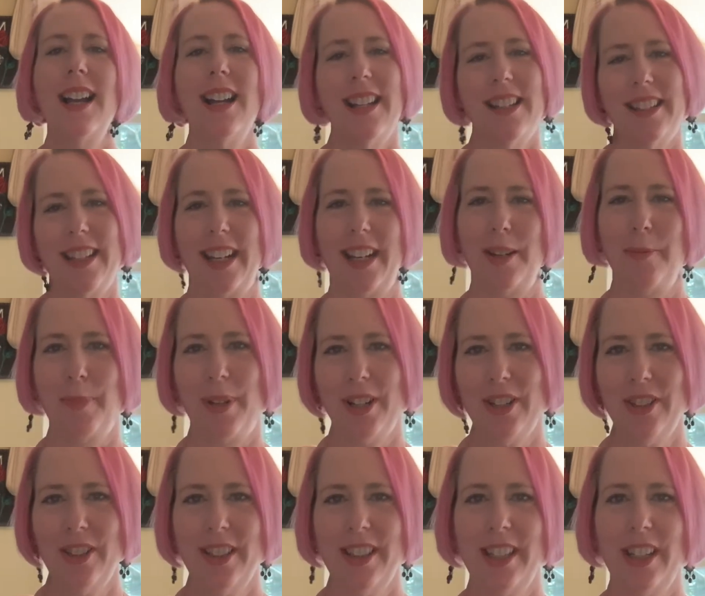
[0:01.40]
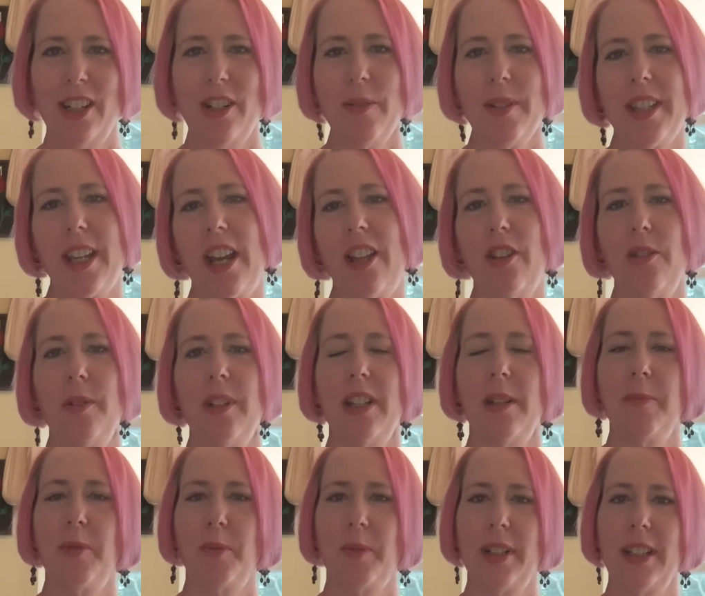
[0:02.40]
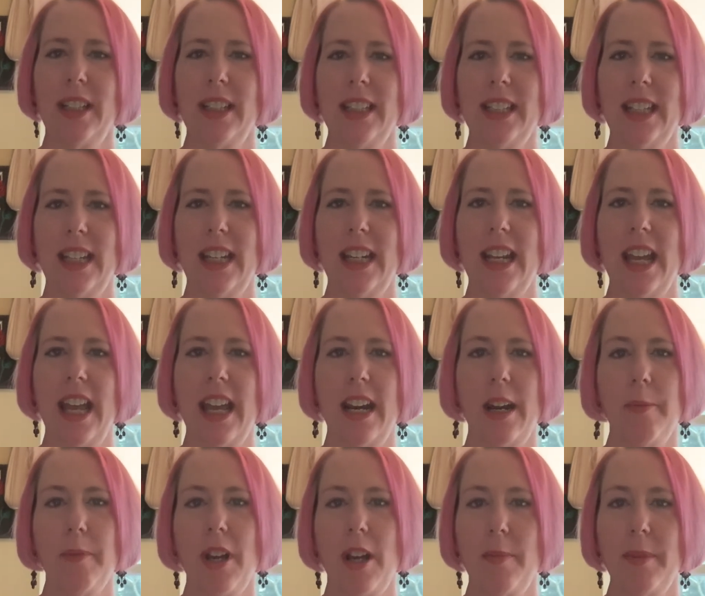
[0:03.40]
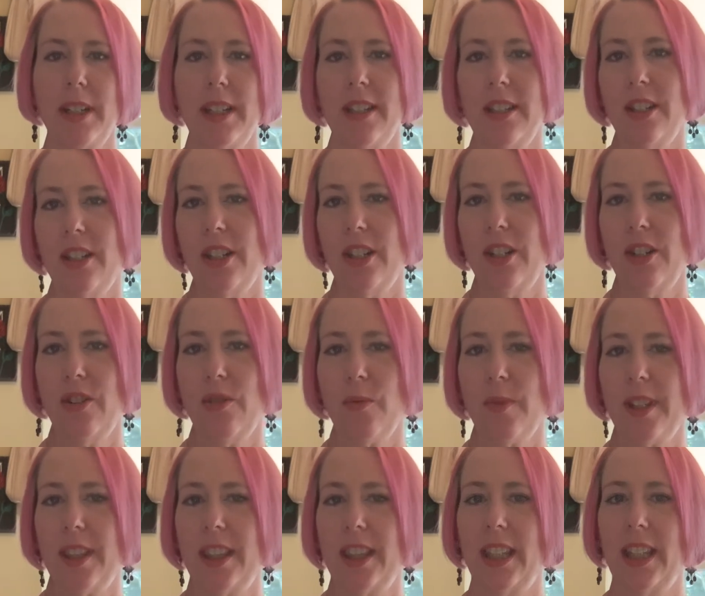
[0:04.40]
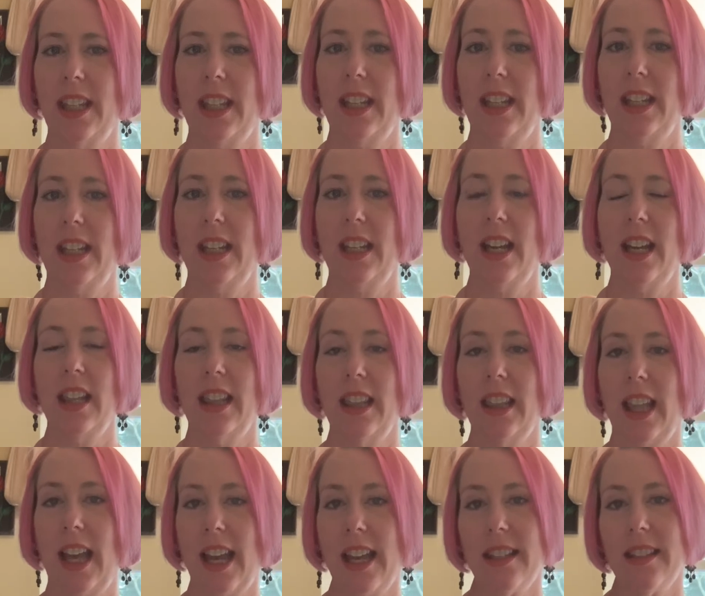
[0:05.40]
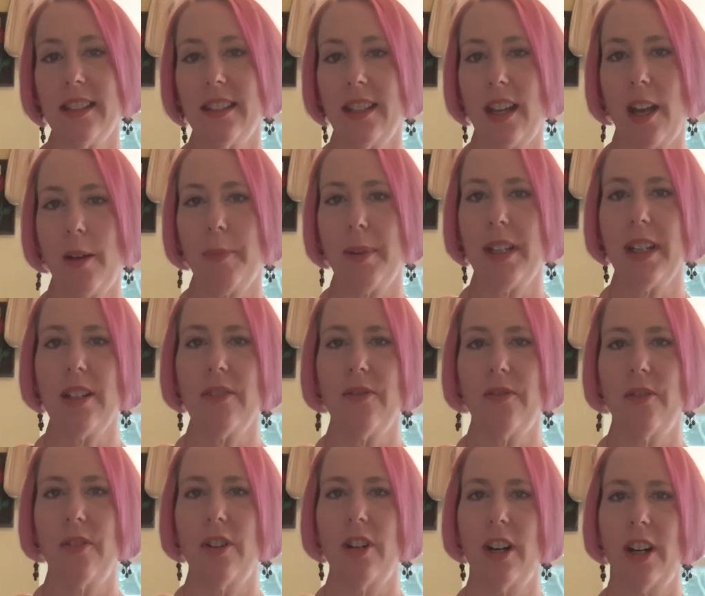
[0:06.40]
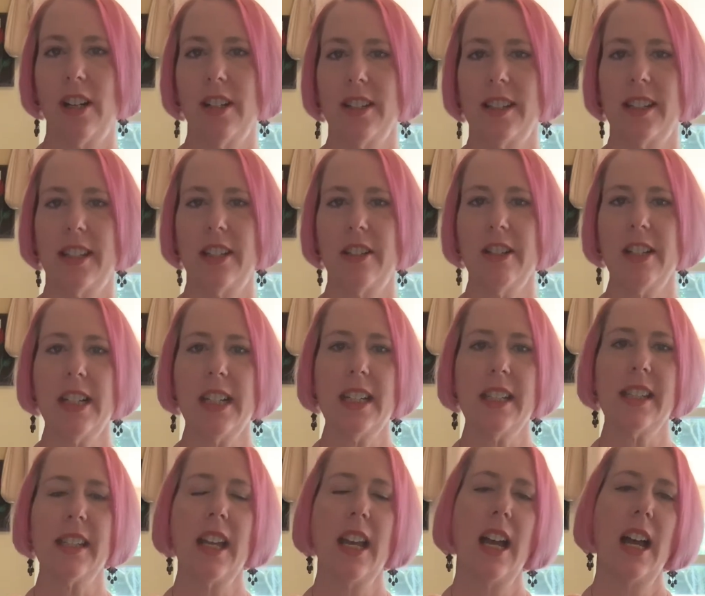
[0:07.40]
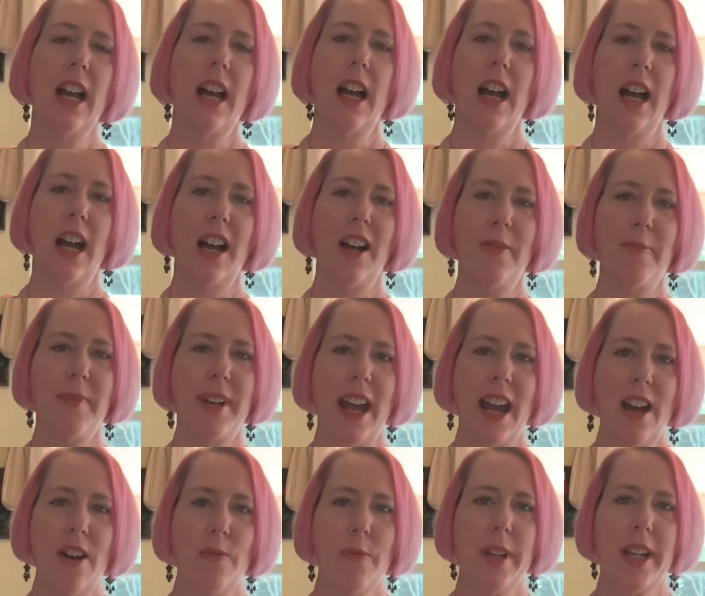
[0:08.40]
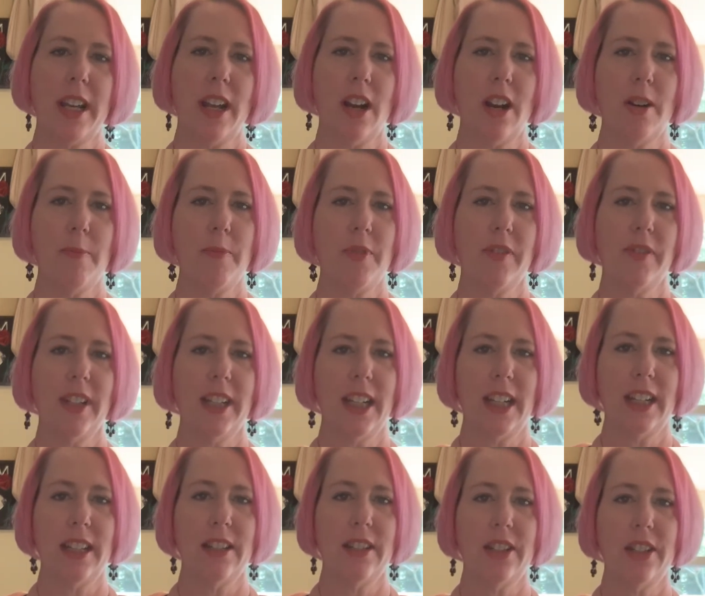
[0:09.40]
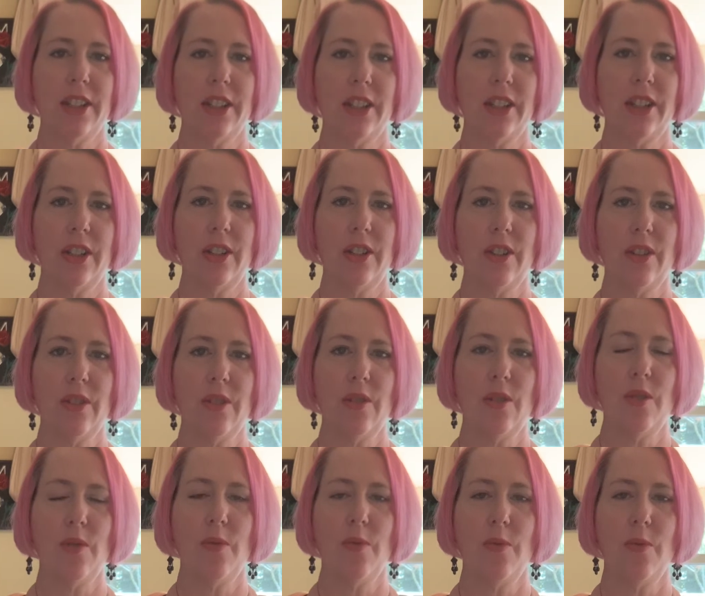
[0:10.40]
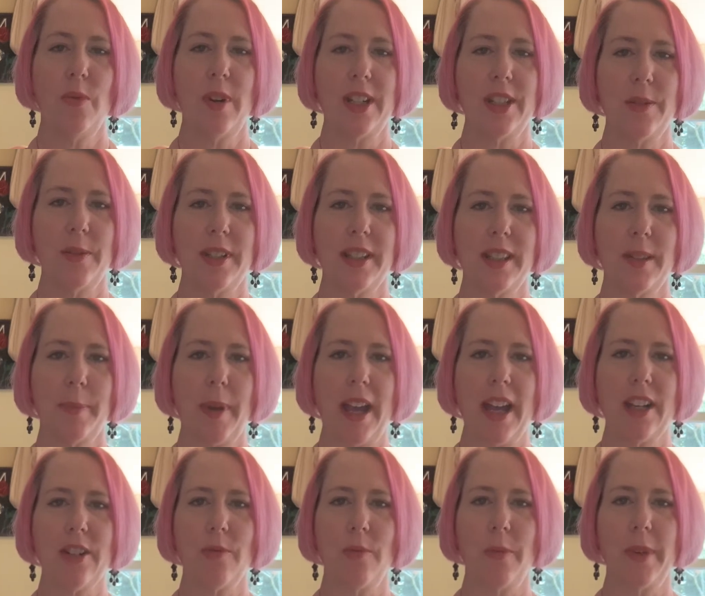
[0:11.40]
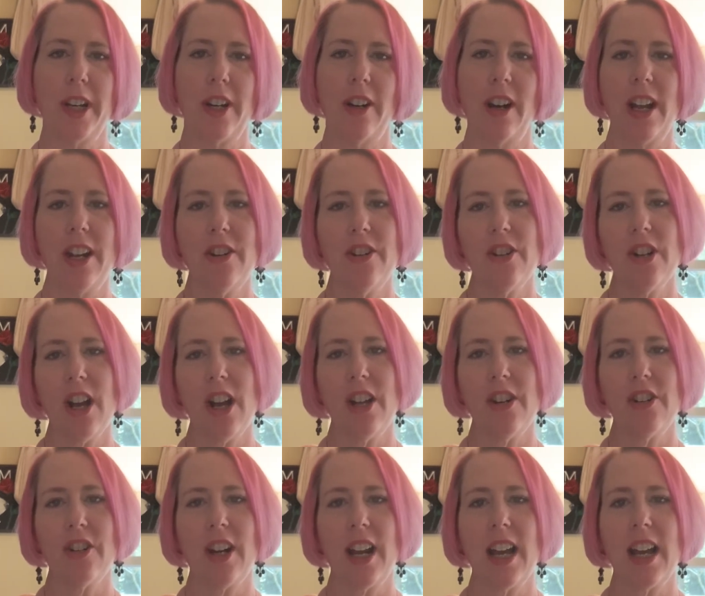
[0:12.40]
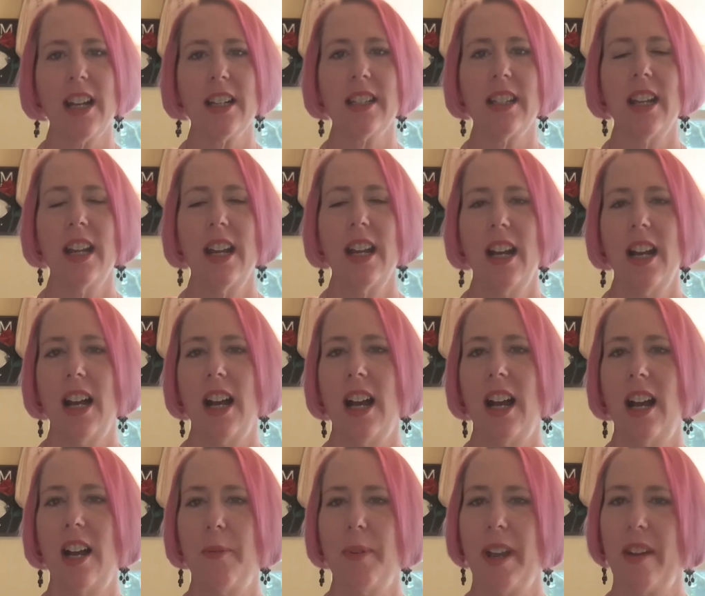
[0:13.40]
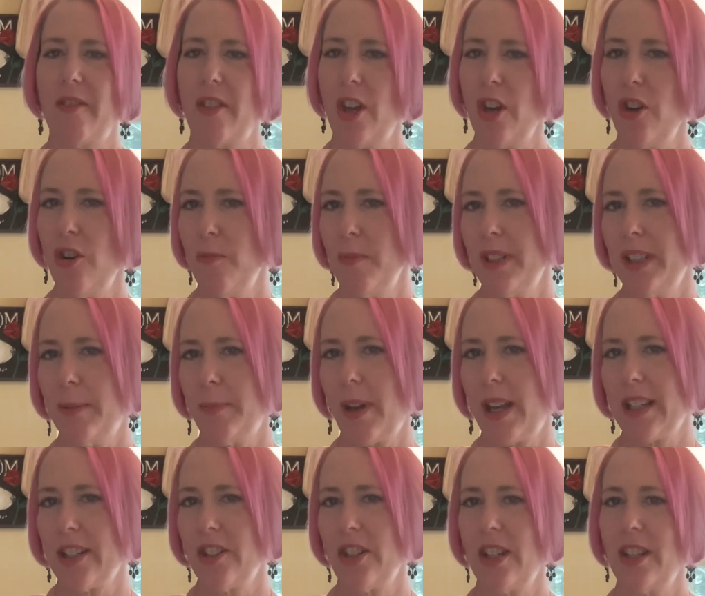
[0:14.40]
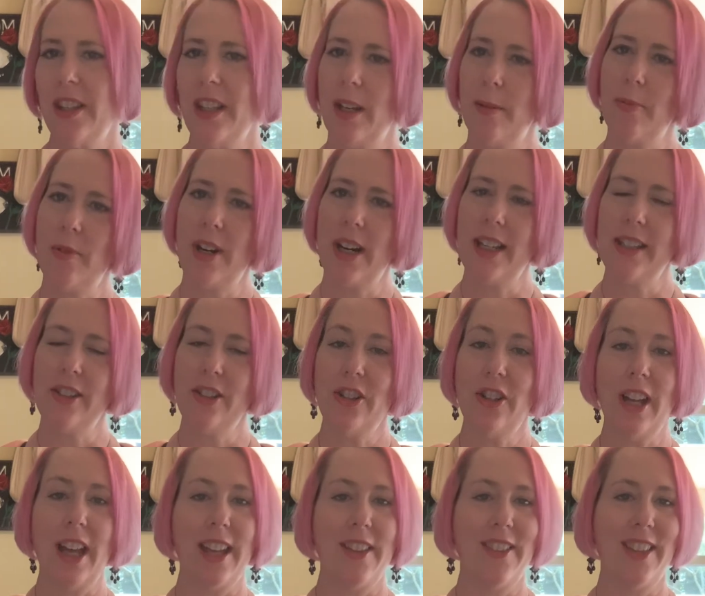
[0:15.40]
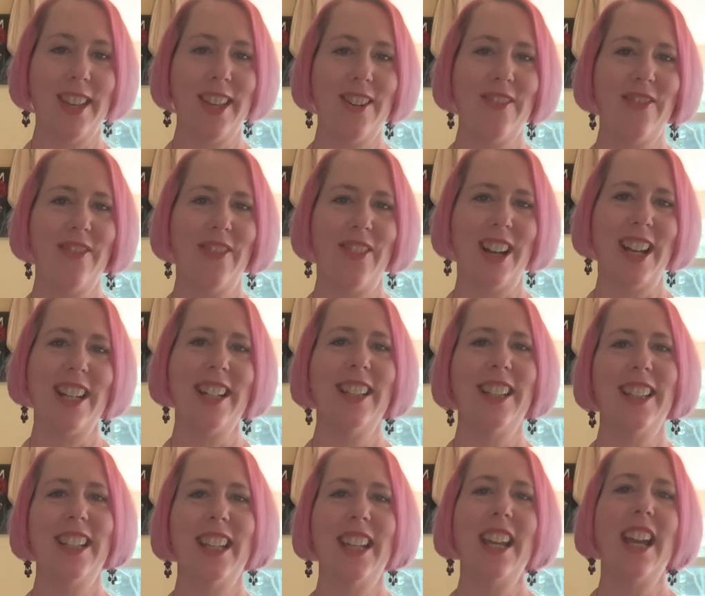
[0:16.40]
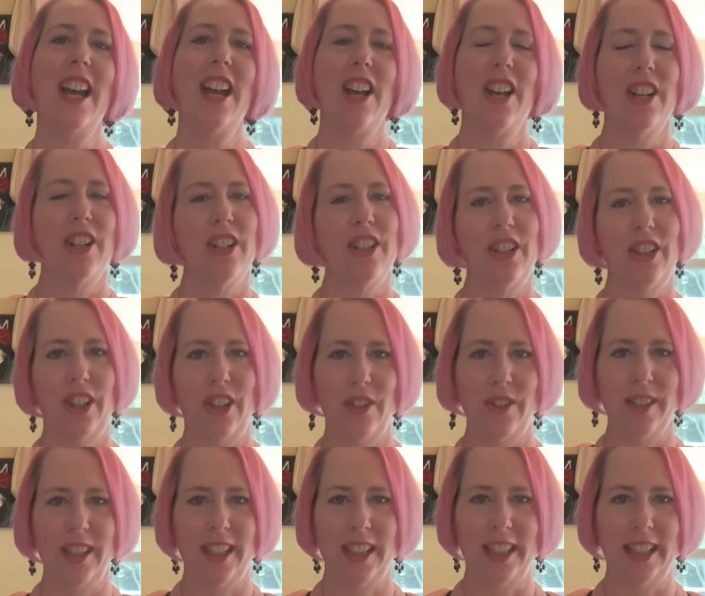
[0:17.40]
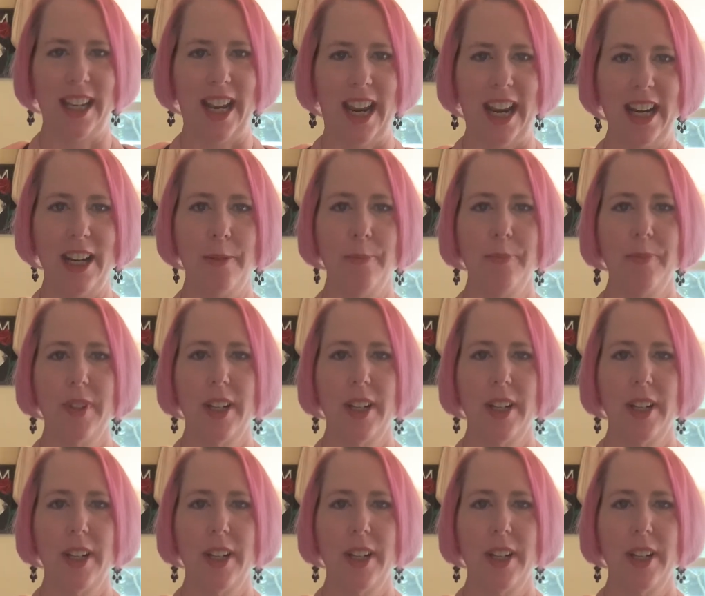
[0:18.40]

Diane Buchholz here with Keller Williams Realty, and I'm coming to you with the last topic for our series. Now we are moving into what to expect when we are under contract. We have the home inspection, the appraisal, and then finally closing day.